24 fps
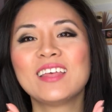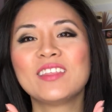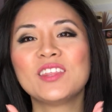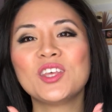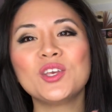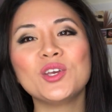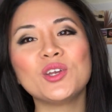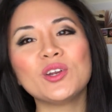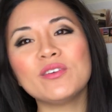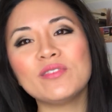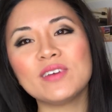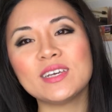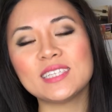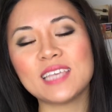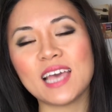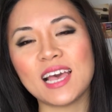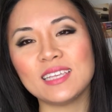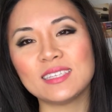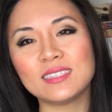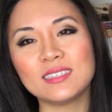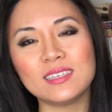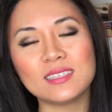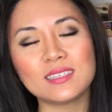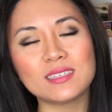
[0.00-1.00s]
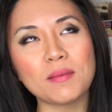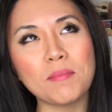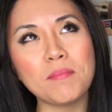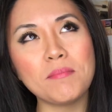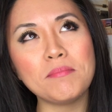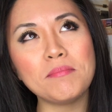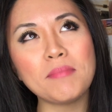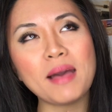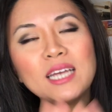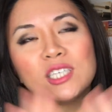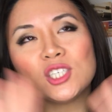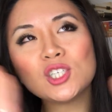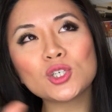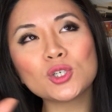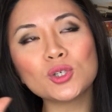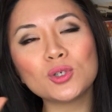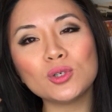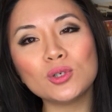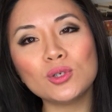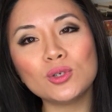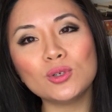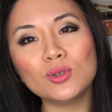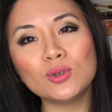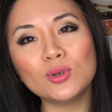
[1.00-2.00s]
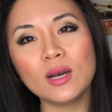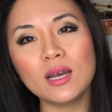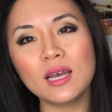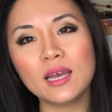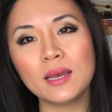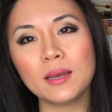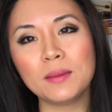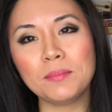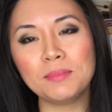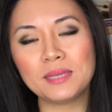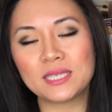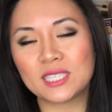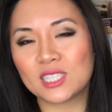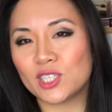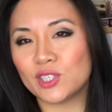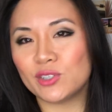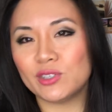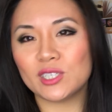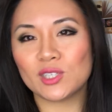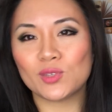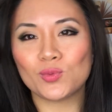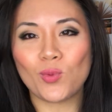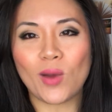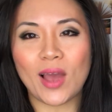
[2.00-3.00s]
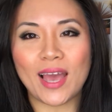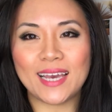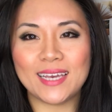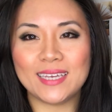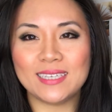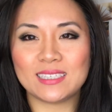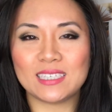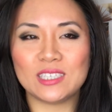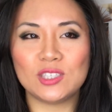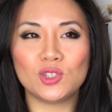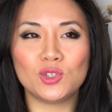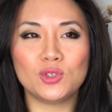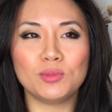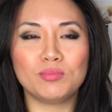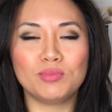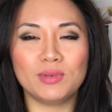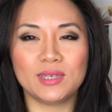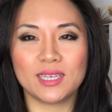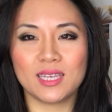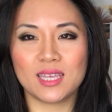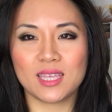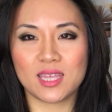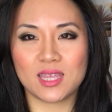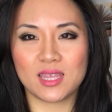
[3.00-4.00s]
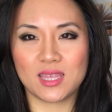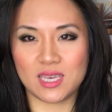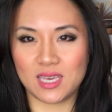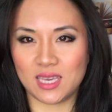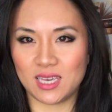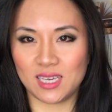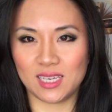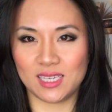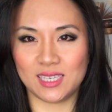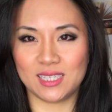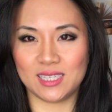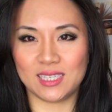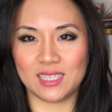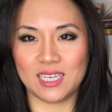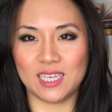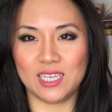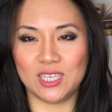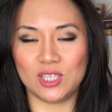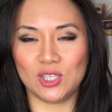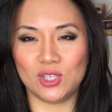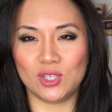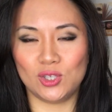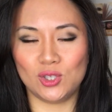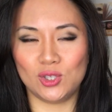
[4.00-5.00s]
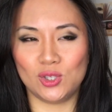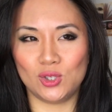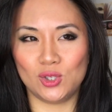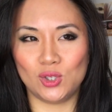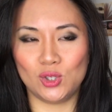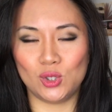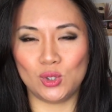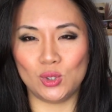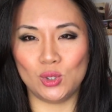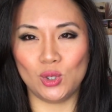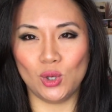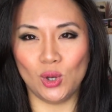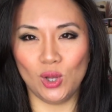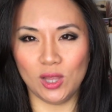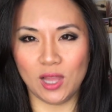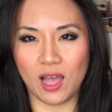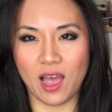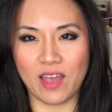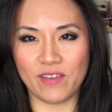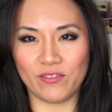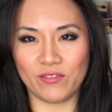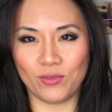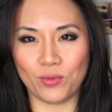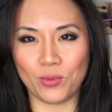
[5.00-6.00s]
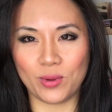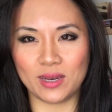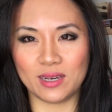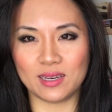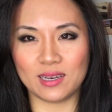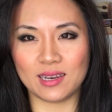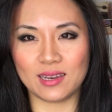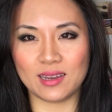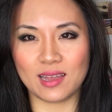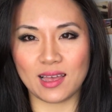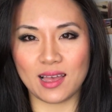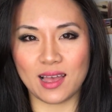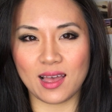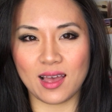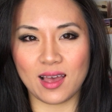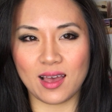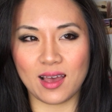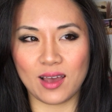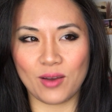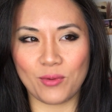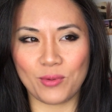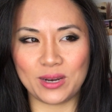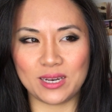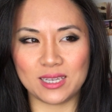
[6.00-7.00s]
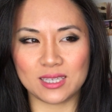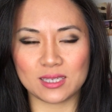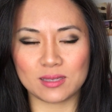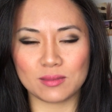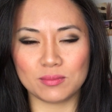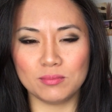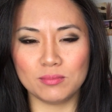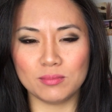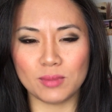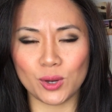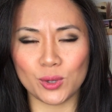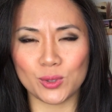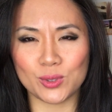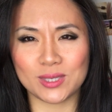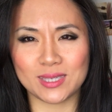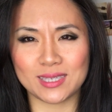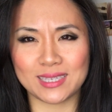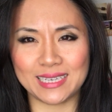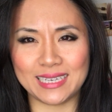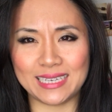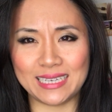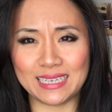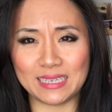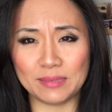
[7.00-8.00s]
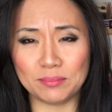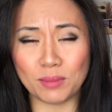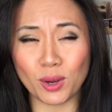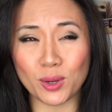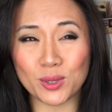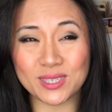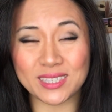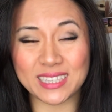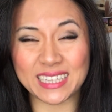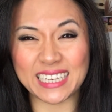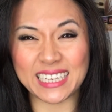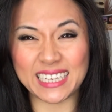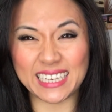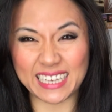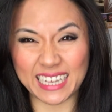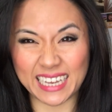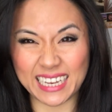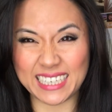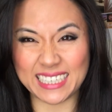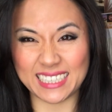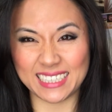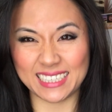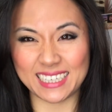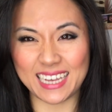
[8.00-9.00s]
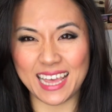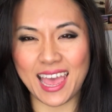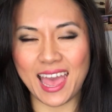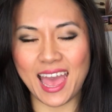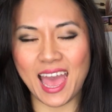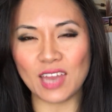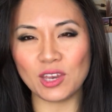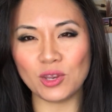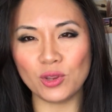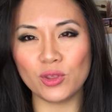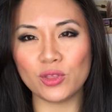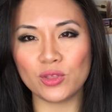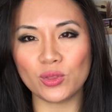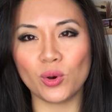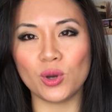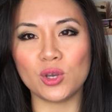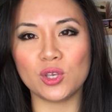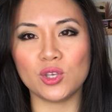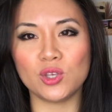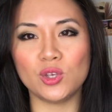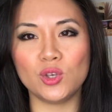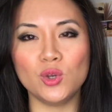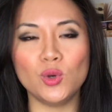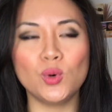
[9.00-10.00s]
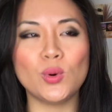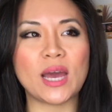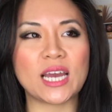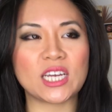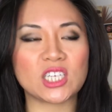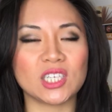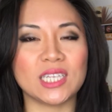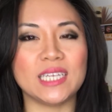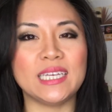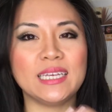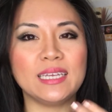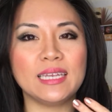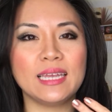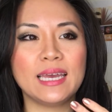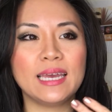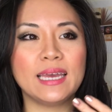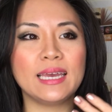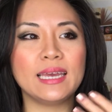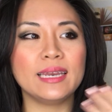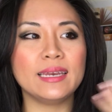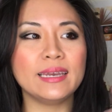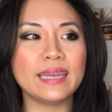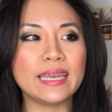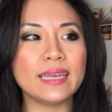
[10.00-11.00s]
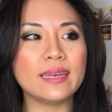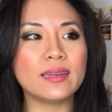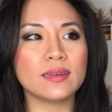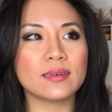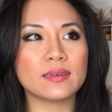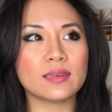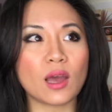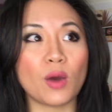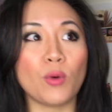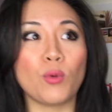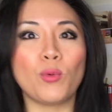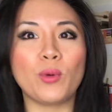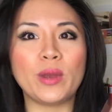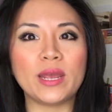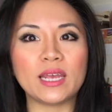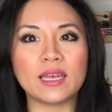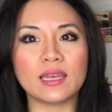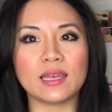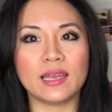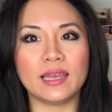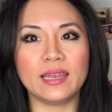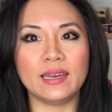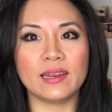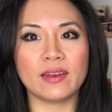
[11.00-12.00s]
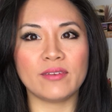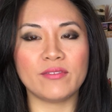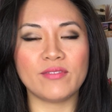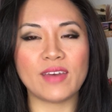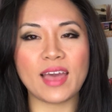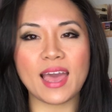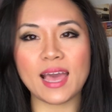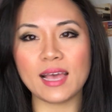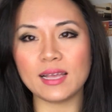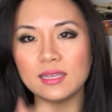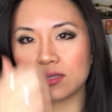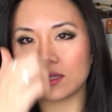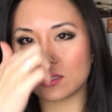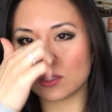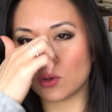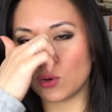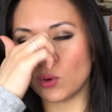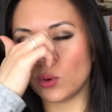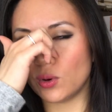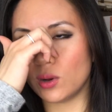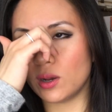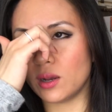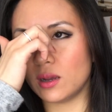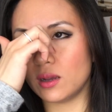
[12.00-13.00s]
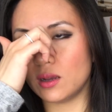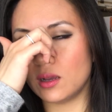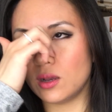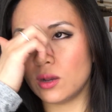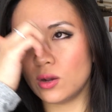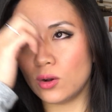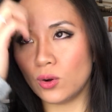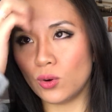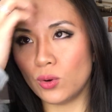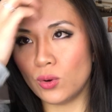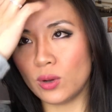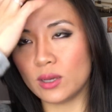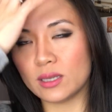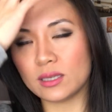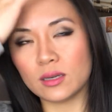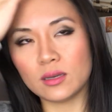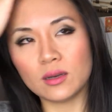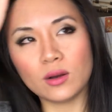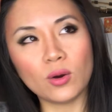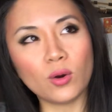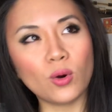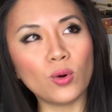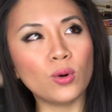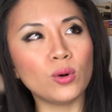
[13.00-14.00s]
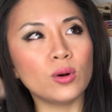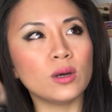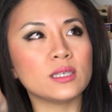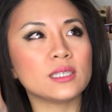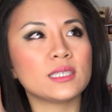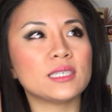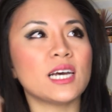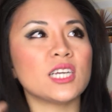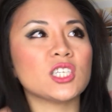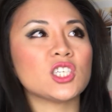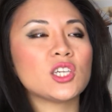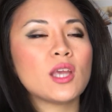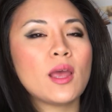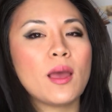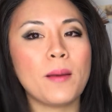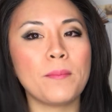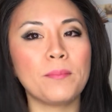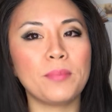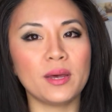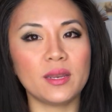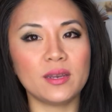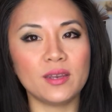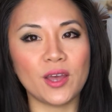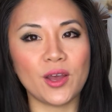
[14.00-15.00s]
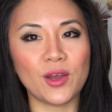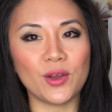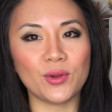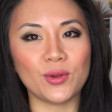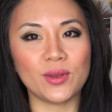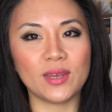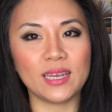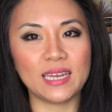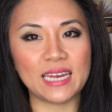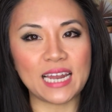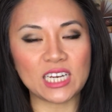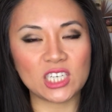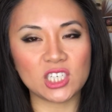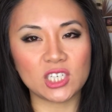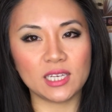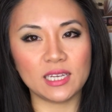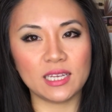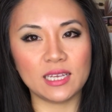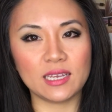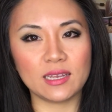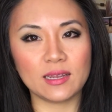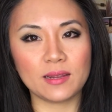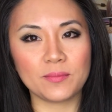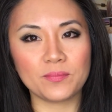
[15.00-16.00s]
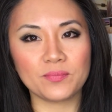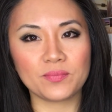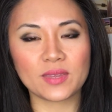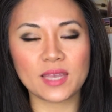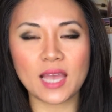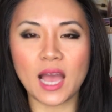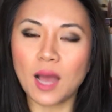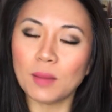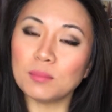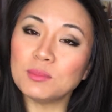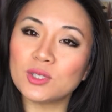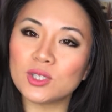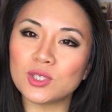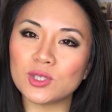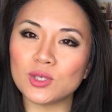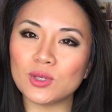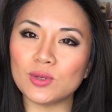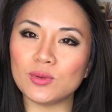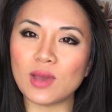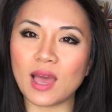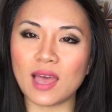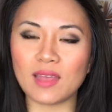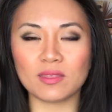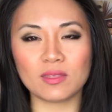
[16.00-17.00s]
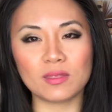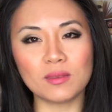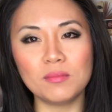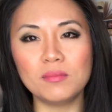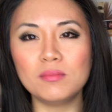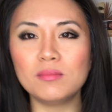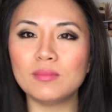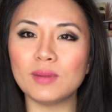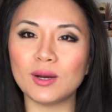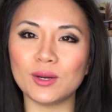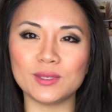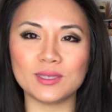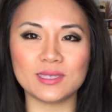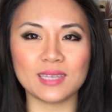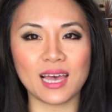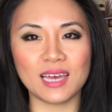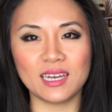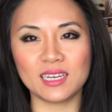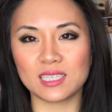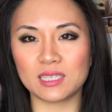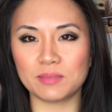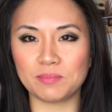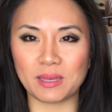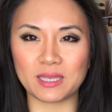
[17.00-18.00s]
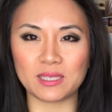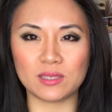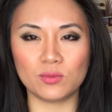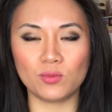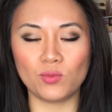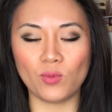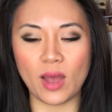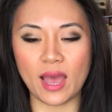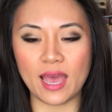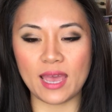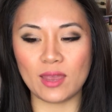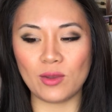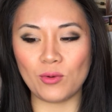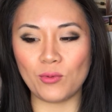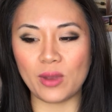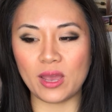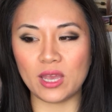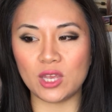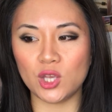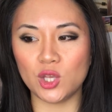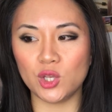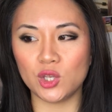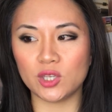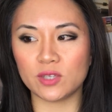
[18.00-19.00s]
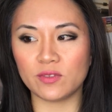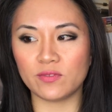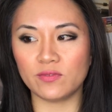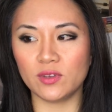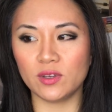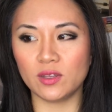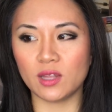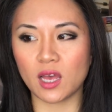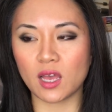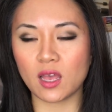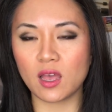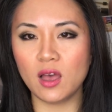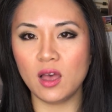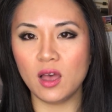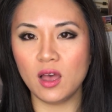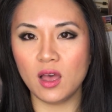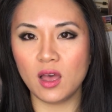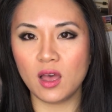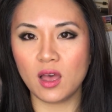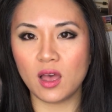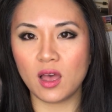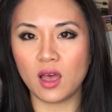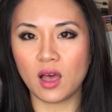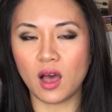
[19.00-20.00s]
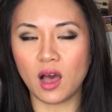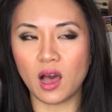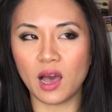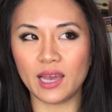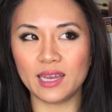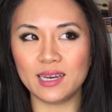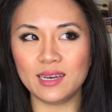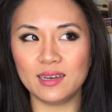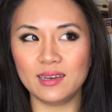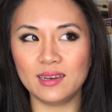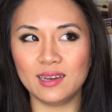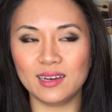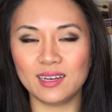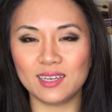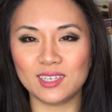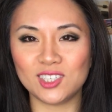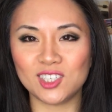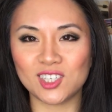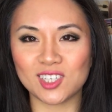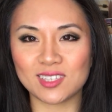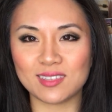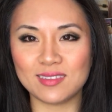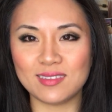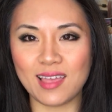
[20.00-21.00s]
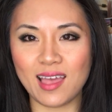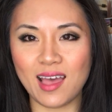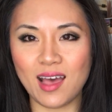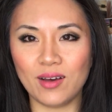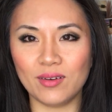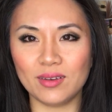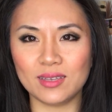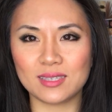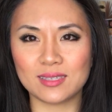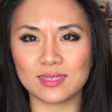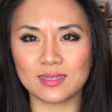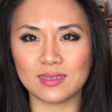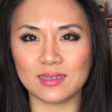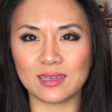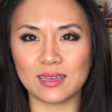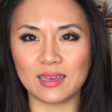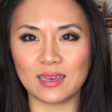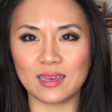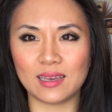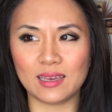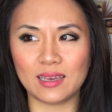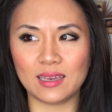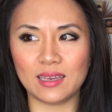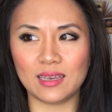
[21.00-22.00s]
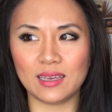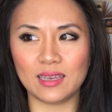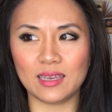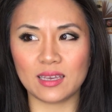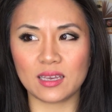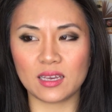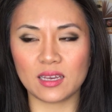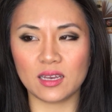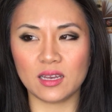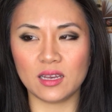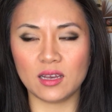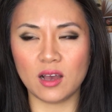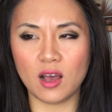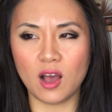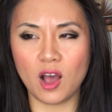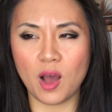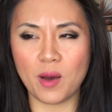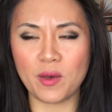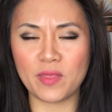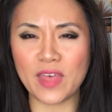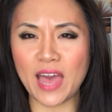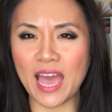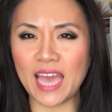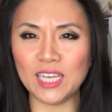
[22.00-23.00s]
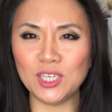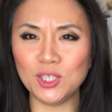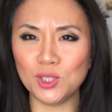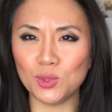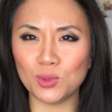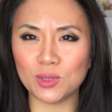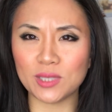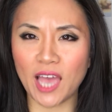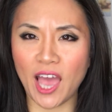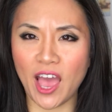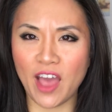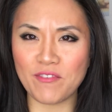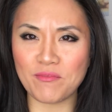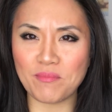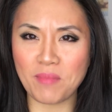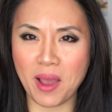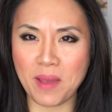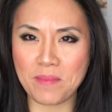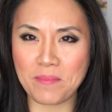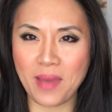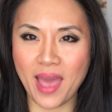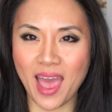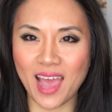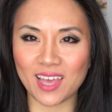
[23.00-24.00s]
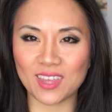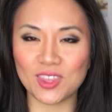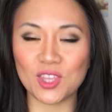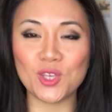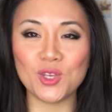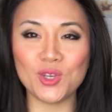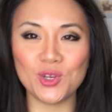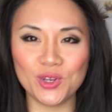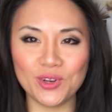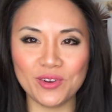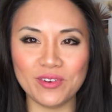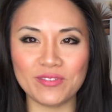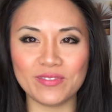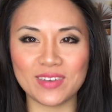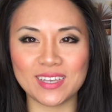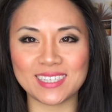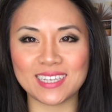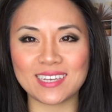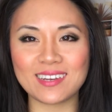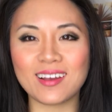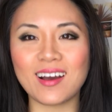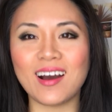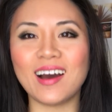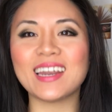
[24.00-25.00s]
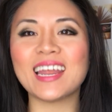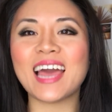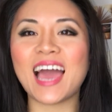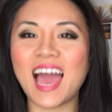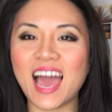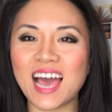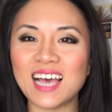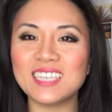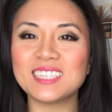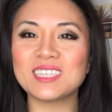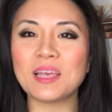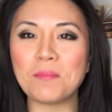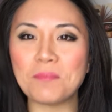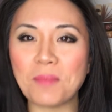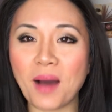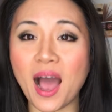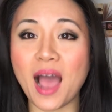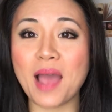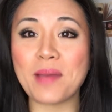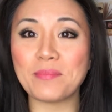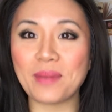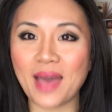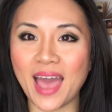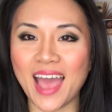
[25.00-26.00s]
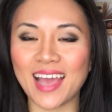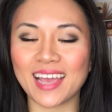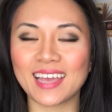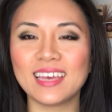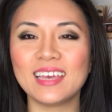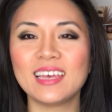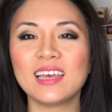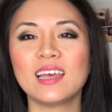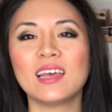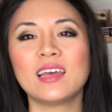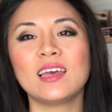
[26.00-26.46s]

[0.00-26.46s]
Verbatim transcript: The universe has its magical, mysterious ways into bringing things into your life when when it's most mostly needed, and you thought you actually need it a week in advance or or or such, but no, it actually comes to you at the most unexpected way where you just feel like, oh, I need it just now. It's like, oh, the angels have my back, the universe and God has my back.